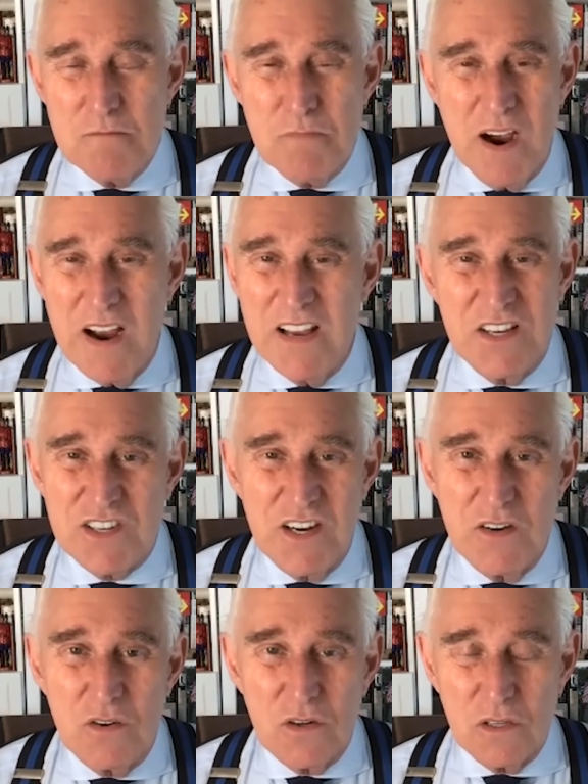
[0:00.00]
by
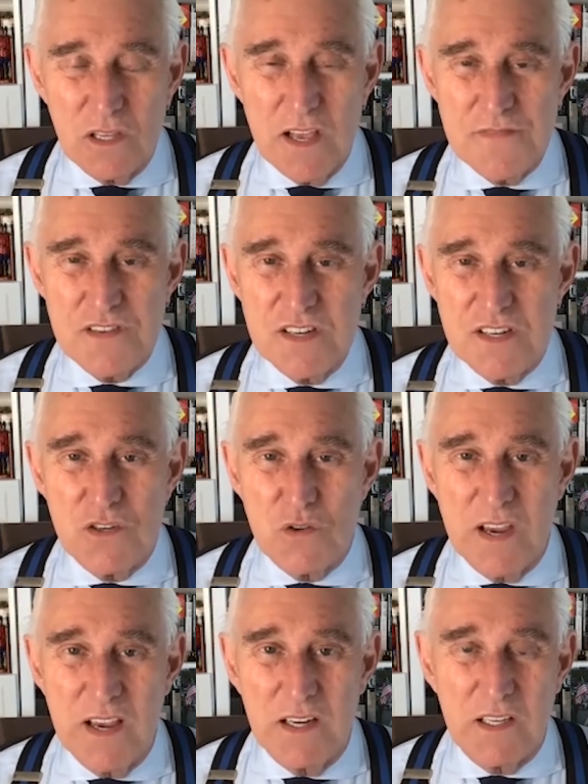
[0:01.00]
hysterical leftists who
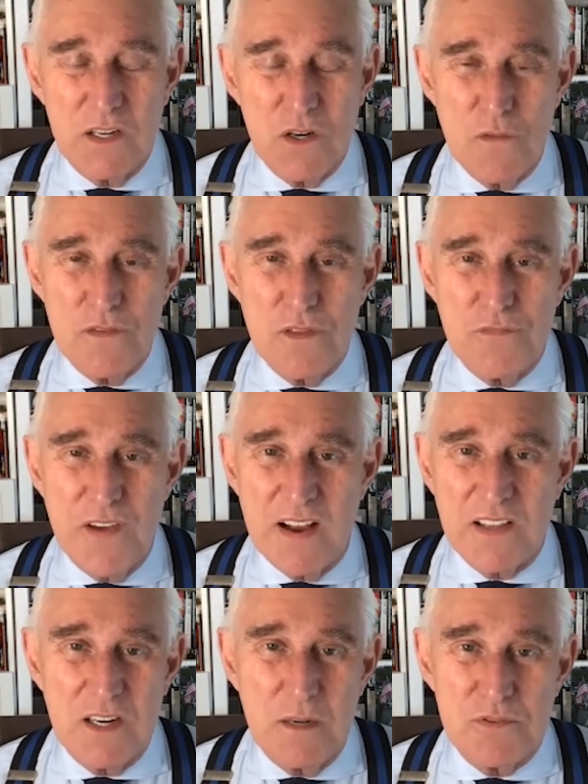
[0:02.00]
can't get over the
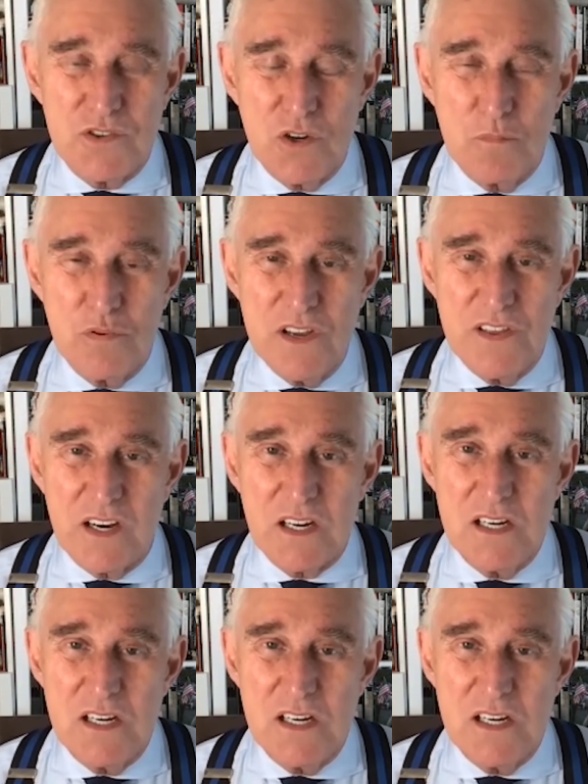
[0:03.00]
fact that I'm still breathing,